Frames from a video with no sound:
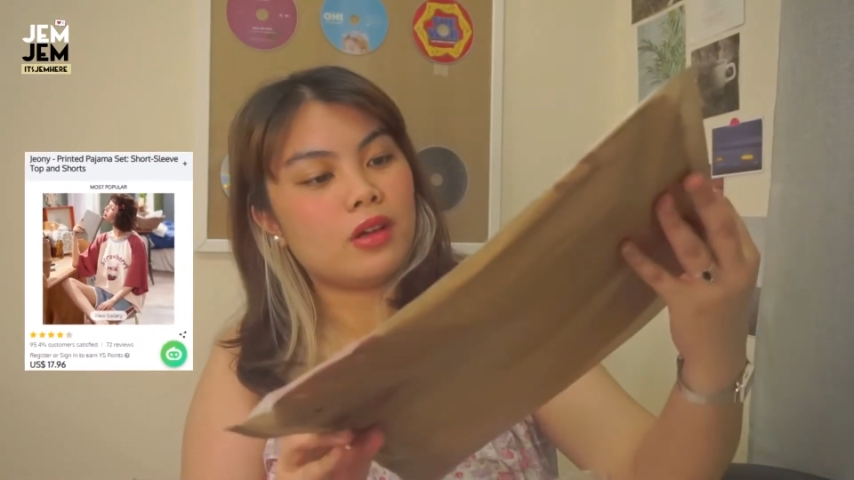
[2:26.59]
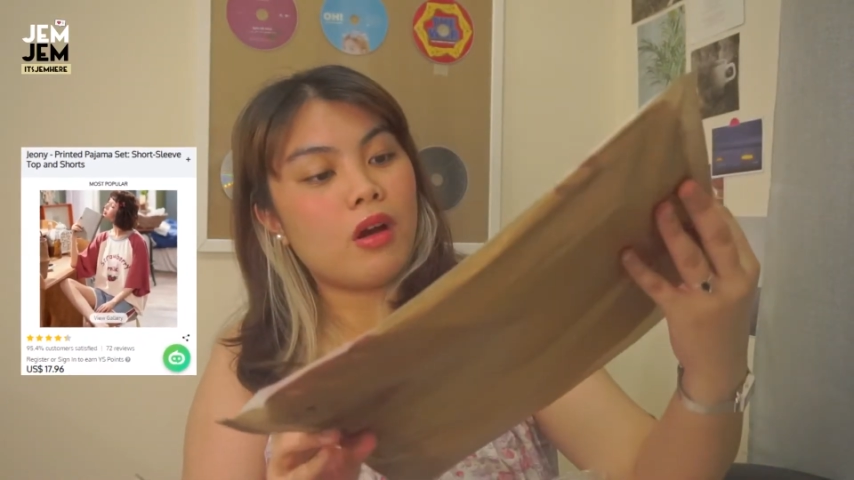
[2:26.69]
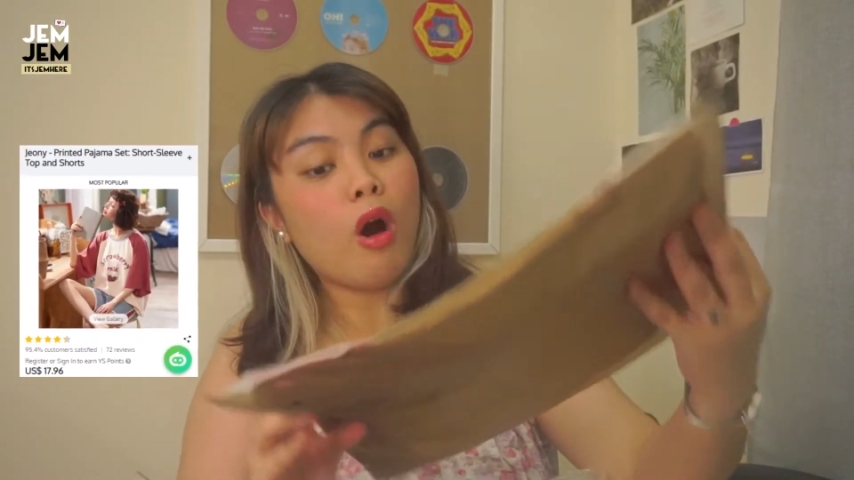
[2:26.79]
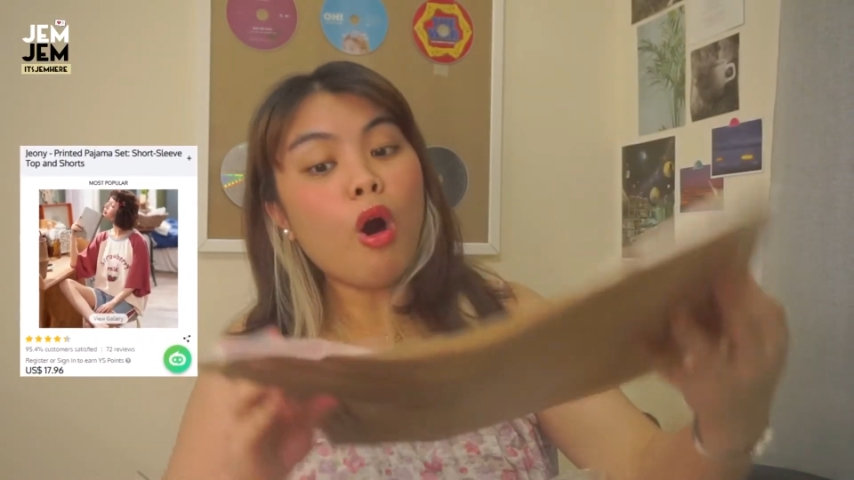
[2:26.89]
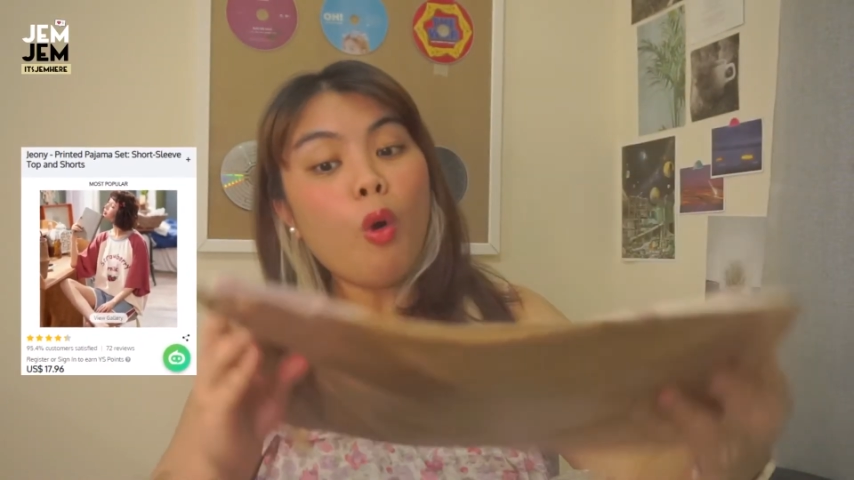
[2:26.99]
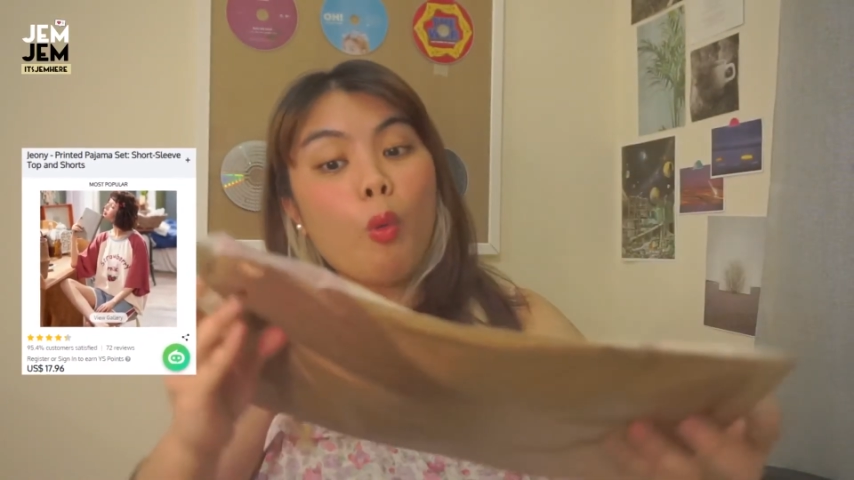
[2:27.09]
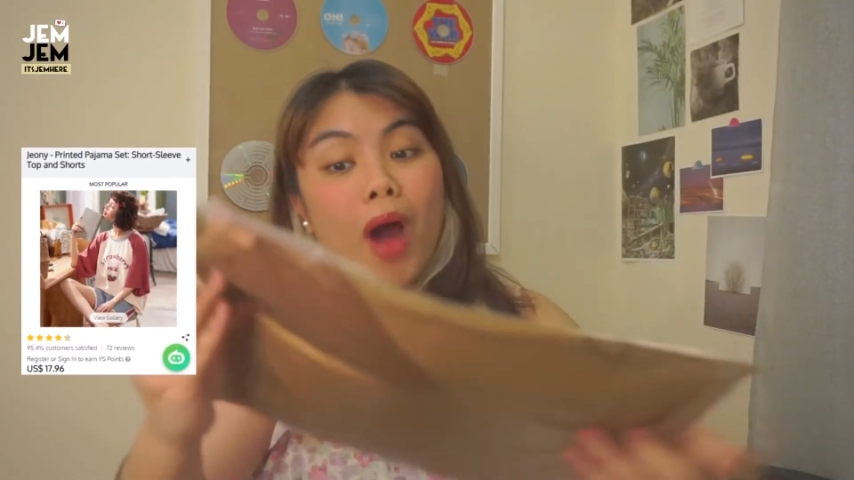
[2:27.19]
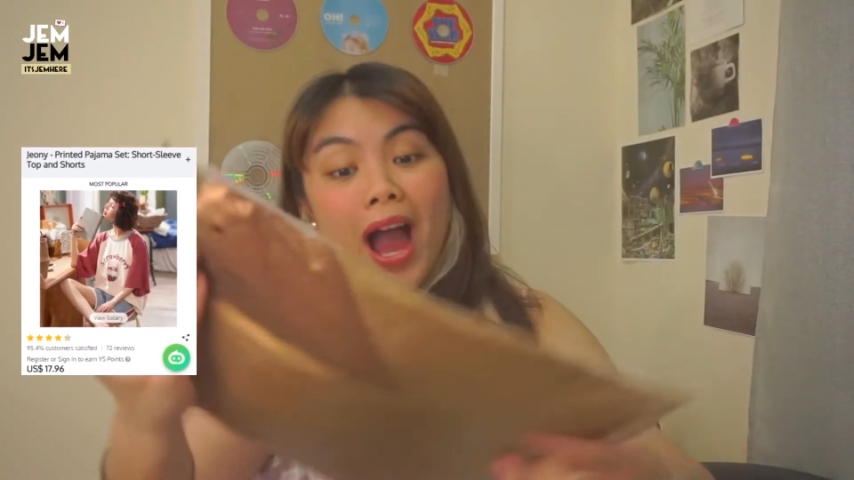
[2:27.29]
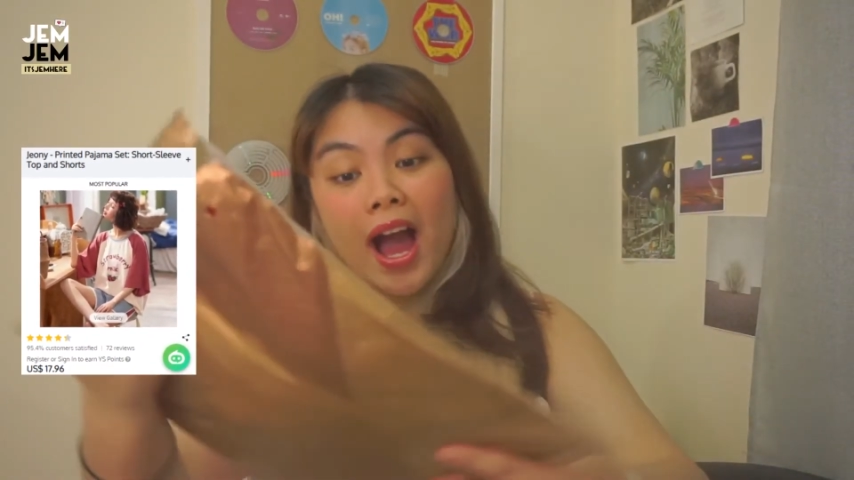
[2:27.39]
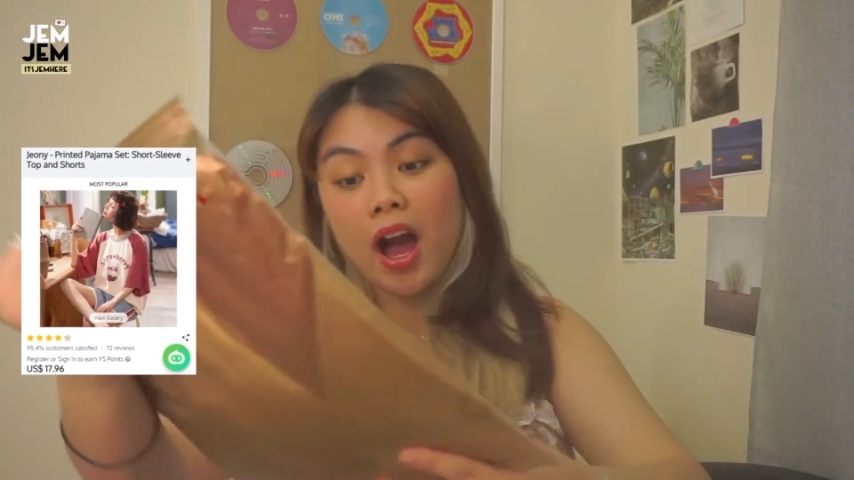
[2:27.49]
Oh
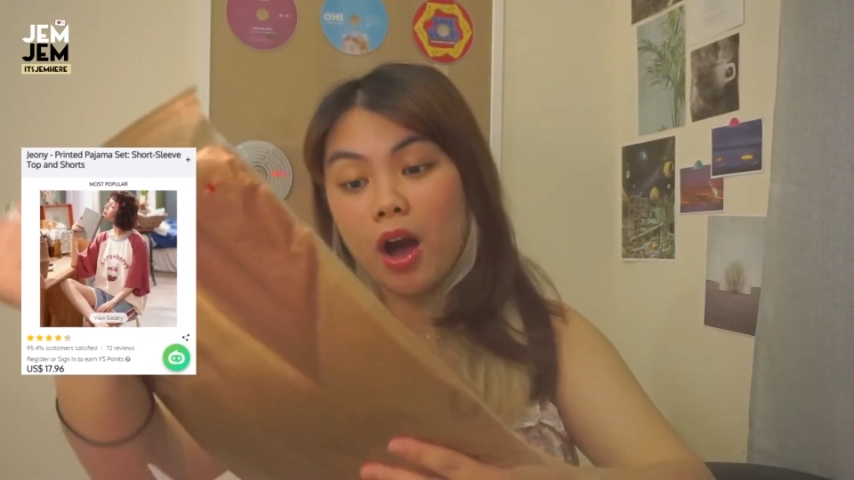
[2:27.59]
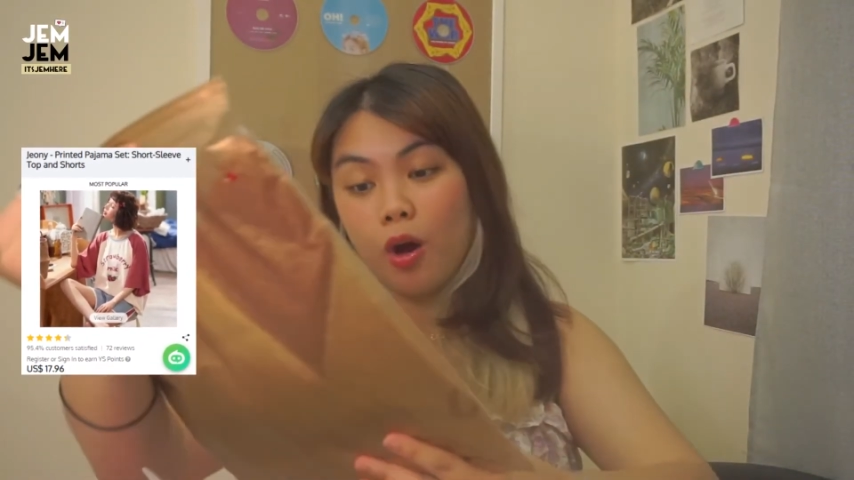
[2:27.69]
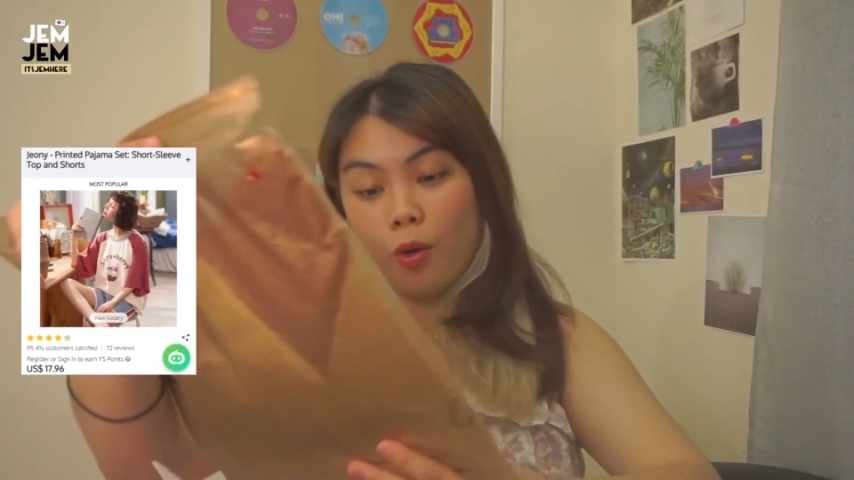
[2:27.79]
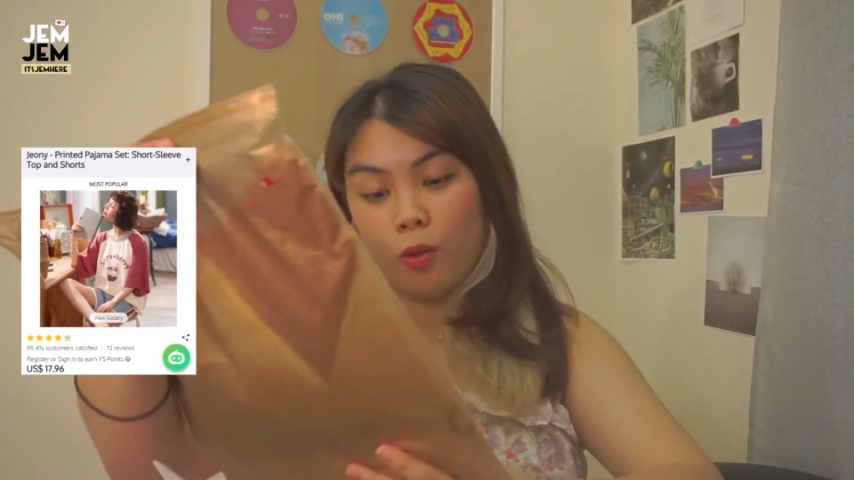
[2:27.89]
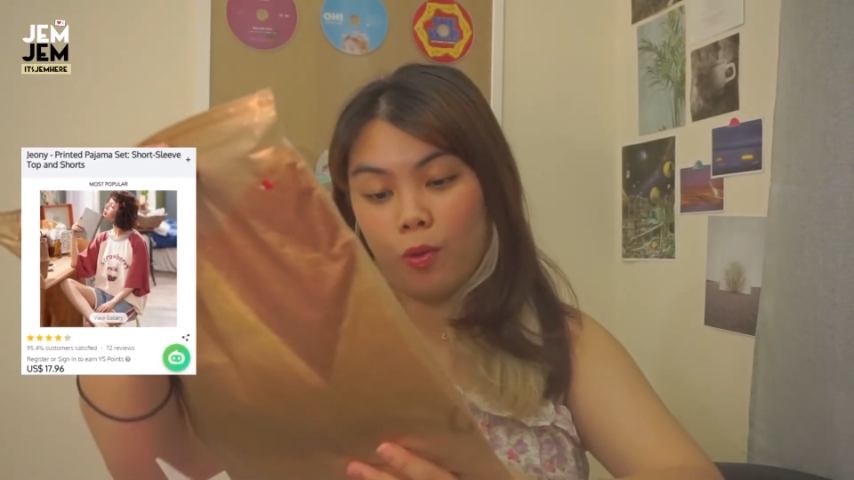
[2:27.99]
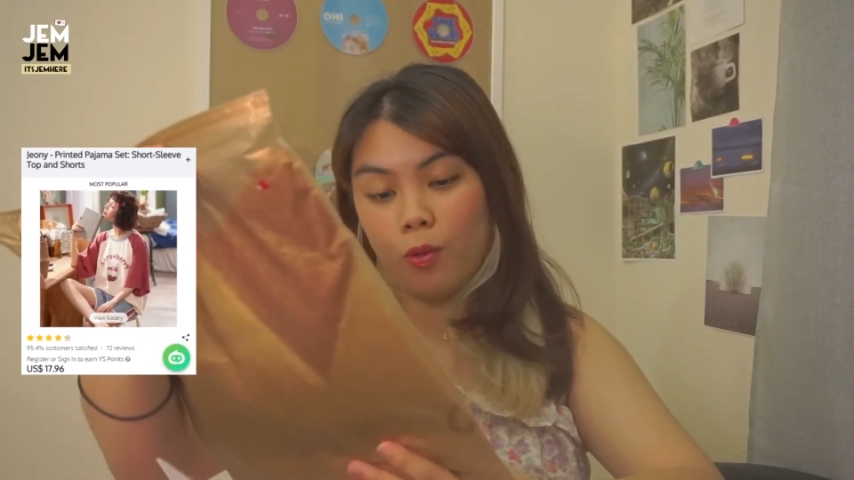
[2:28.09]
wow!